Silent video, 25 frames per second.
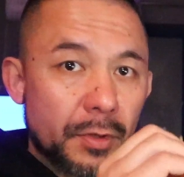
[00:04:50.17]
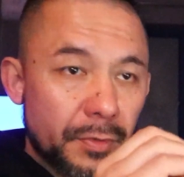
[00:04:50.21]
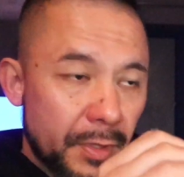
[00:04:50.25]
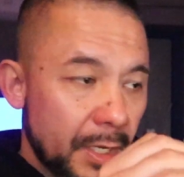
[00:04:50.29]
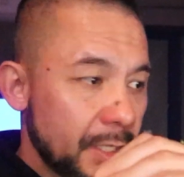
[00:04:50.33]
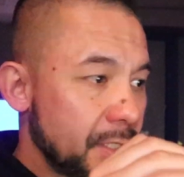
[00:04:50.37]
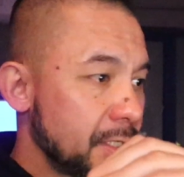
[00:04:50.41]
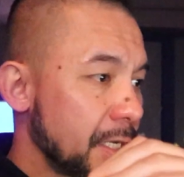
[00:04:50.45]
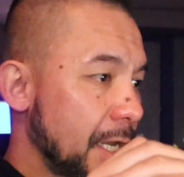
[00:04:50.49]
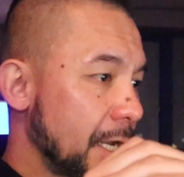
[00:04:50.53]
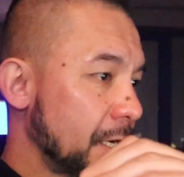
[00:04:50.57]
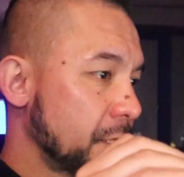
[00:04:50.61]

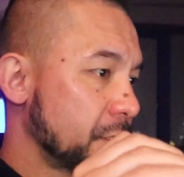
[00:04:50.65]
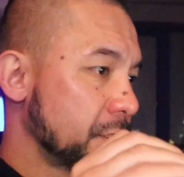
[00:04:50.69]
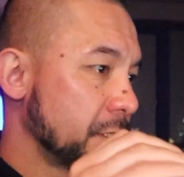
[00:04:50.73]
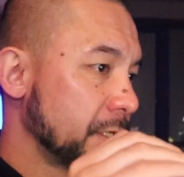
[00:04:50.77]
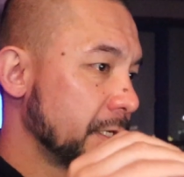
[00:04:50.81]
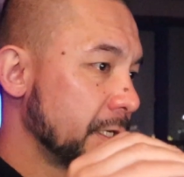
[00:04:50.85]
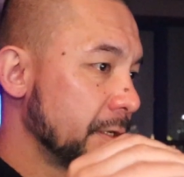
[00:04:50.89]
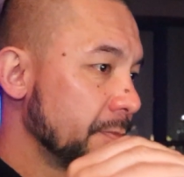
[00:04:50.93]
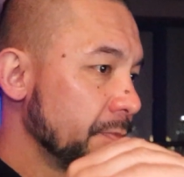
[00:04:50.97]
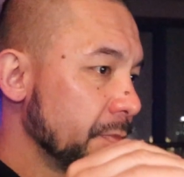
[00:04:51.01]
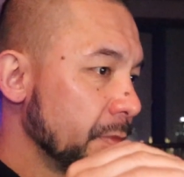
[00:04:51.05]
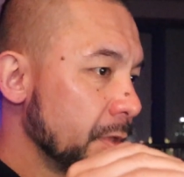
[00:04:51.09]

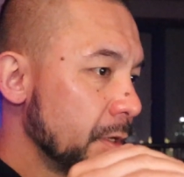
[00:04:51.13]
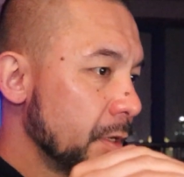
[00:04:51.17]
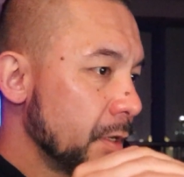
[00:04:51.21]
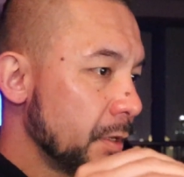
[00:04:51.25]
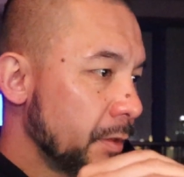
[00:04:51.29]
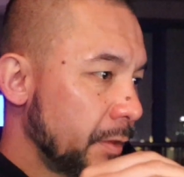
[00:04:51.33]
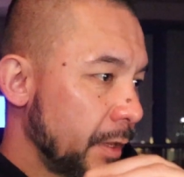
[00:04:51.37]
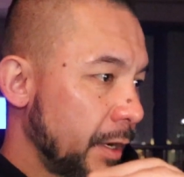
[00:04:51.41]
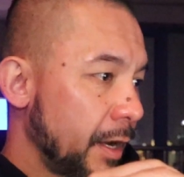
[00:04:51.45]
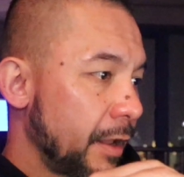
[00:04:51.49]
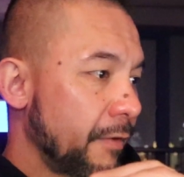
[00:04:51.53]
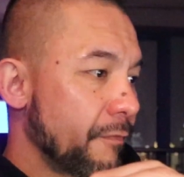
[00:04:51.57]

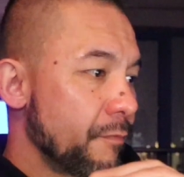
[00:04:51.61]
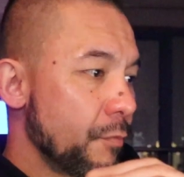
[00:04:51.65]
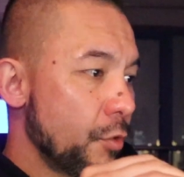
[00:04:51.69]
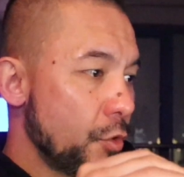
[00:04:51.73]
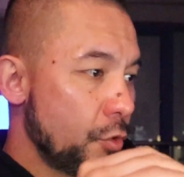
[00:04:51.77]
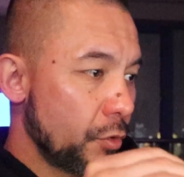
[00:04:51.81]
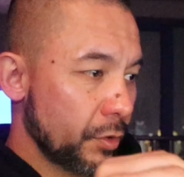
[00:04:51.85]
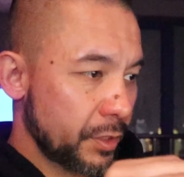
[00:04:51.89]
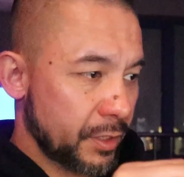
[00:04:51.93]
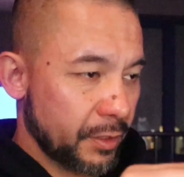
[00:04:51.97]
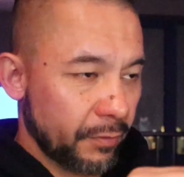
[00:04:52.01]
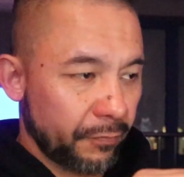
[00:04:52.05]
that have
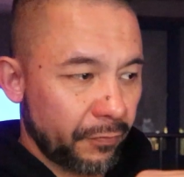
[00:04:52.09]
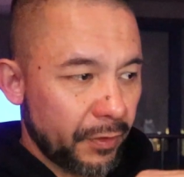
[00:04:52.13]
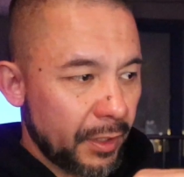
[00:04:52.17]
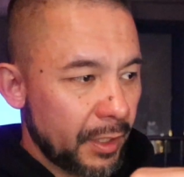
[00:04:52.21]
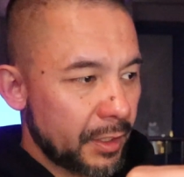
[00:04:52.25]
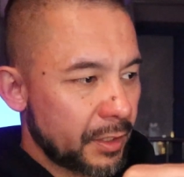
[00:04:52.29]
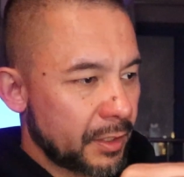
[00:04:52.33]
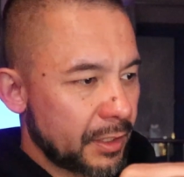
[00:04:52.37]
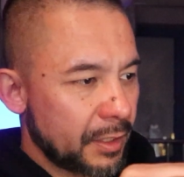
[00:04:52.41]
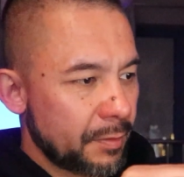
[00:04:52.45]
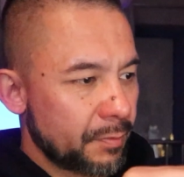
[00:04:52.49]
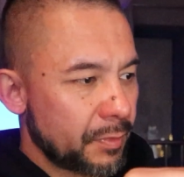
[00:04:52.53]
more
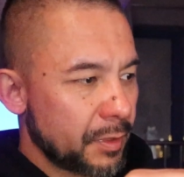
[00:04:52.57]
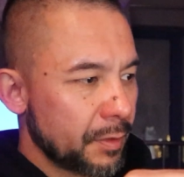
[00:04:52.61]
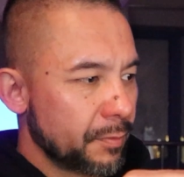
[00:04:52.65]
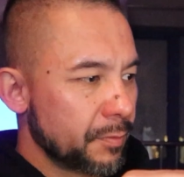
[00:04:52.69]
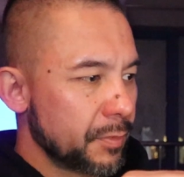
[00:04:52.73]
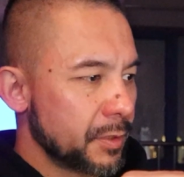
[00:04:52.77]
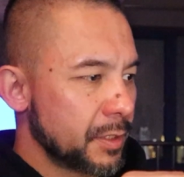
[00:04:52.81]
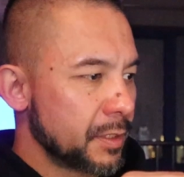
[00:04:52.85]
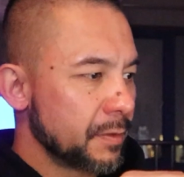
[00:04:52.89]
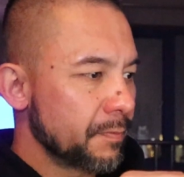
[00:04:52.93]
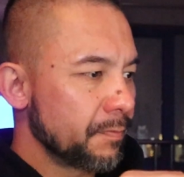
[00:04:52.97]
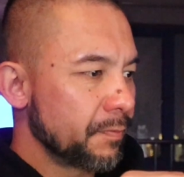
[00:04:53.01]
severe
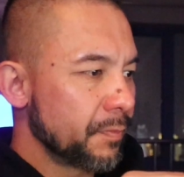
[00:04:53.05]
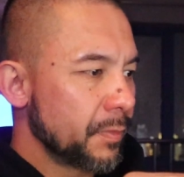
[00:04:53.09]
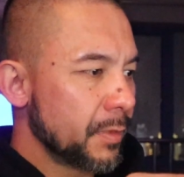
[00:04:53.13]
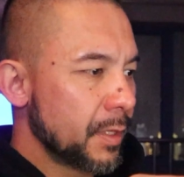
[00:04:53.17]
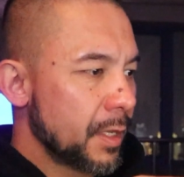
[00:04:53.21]
symptoms,